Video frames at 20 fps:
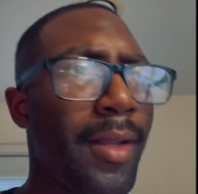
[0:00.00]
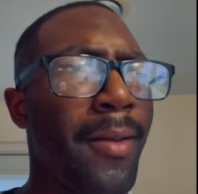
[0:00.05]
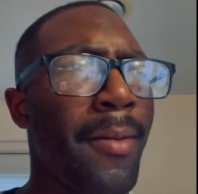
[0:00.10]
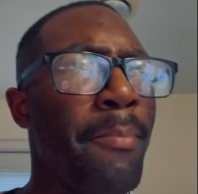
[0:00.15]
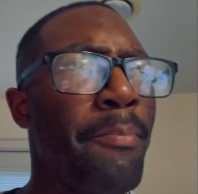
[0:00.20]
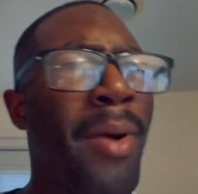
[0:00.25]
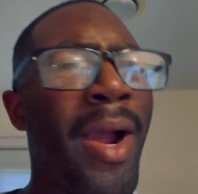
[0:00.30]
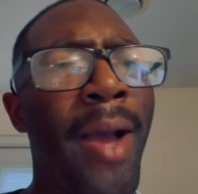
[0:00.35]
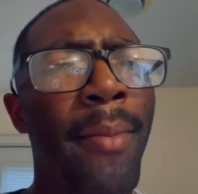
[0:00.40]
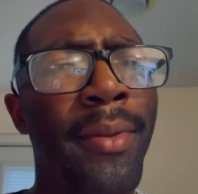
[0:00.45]

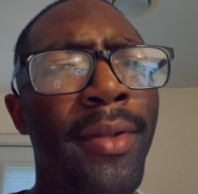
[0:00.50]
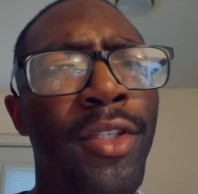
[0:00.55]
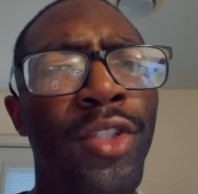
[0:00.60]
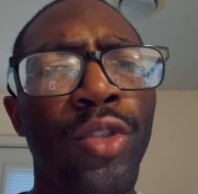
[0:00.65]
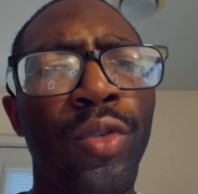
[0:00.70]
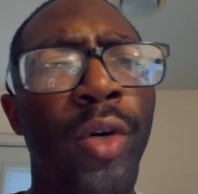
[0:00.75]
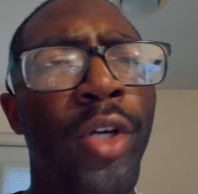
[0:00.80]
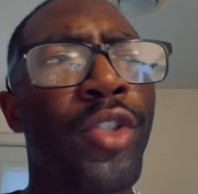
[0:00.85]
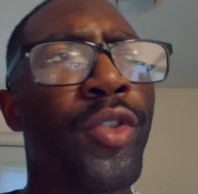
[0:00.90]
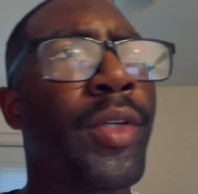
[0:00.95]
probably
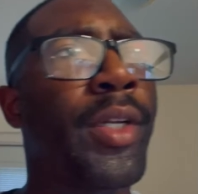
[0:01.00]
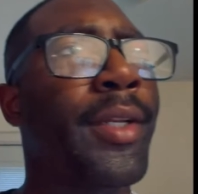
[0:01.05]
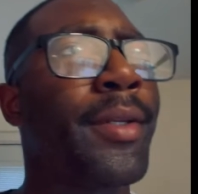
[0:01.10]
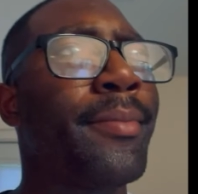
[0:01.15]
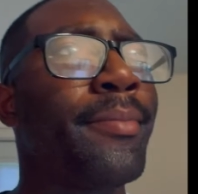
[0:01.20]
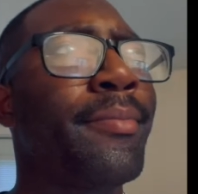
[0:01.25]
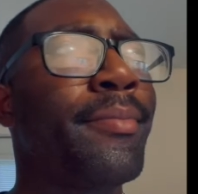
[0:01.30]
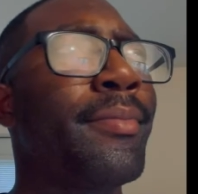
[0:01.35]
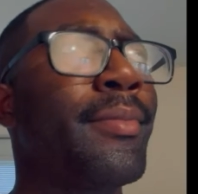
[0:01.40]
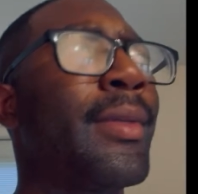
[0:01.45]
200
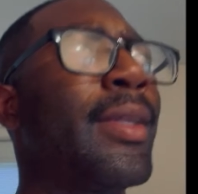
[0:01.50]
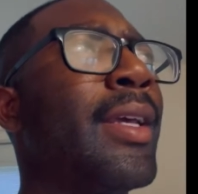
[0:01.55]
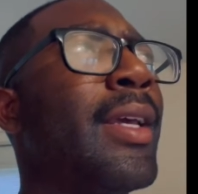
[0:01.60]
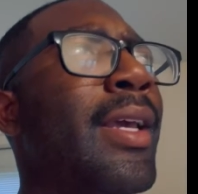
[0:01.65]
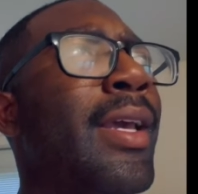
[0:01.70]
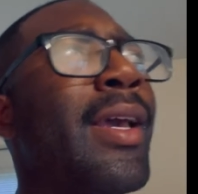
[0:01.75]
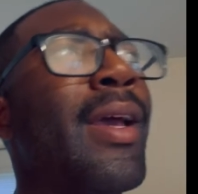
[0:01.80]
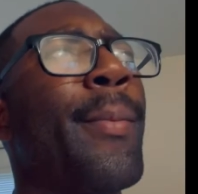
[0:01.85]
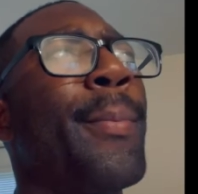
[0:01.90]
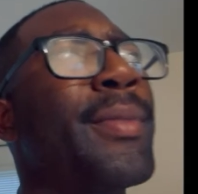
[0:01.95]
and,
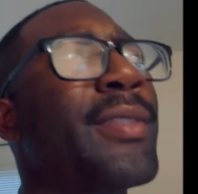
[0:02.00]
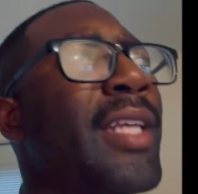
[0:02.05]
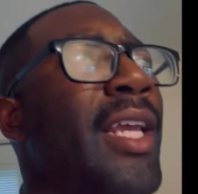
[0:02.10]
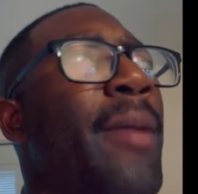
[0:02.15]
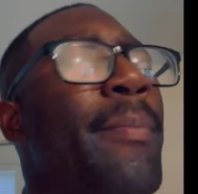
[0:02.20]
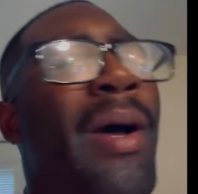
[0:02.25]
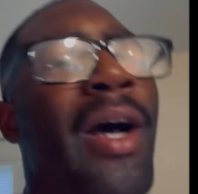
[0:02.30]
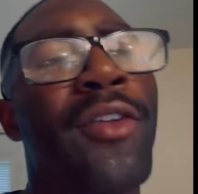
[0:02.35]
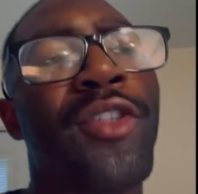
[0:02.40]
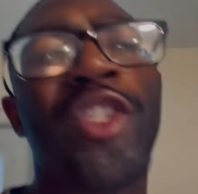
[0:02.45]
I'm gonna say
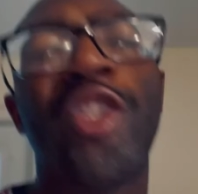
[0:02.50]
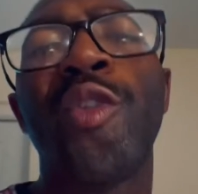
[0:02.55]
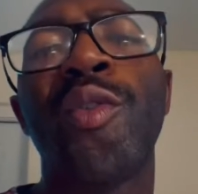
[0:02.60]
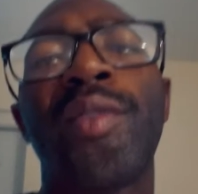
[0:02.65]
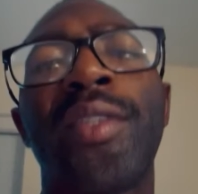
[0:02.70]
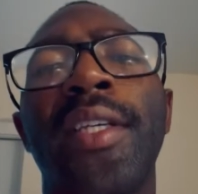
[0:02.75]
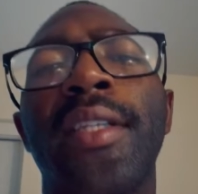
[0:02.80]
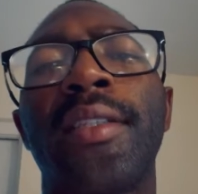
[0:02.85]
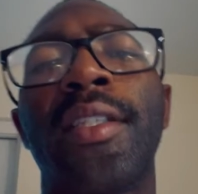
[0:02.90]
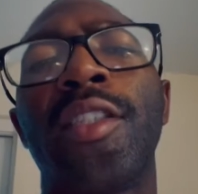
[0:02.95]
about
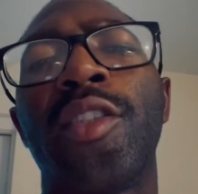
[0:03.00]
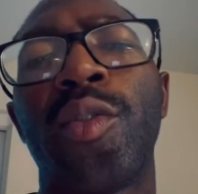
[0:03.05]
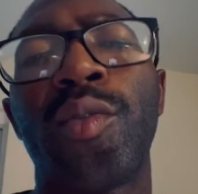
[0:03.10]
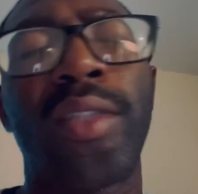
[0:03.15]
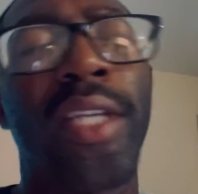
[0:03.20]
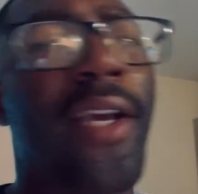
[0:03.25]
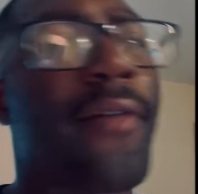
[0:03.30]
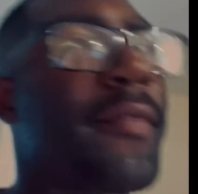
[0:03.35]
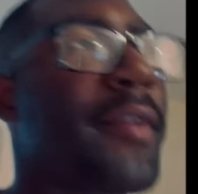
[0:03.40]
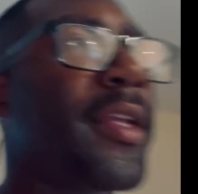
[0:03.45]
260,
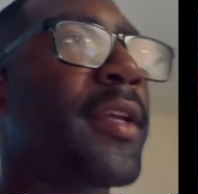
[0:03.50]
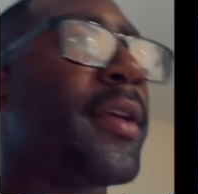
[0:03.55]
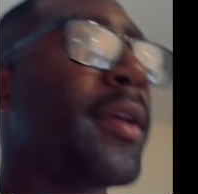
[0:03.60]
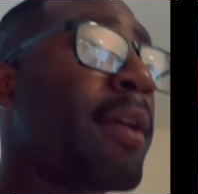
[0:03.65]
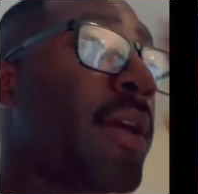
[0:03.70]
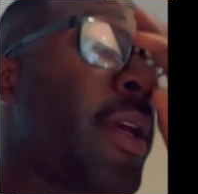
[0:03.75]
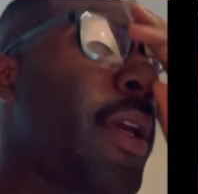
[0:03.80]
270.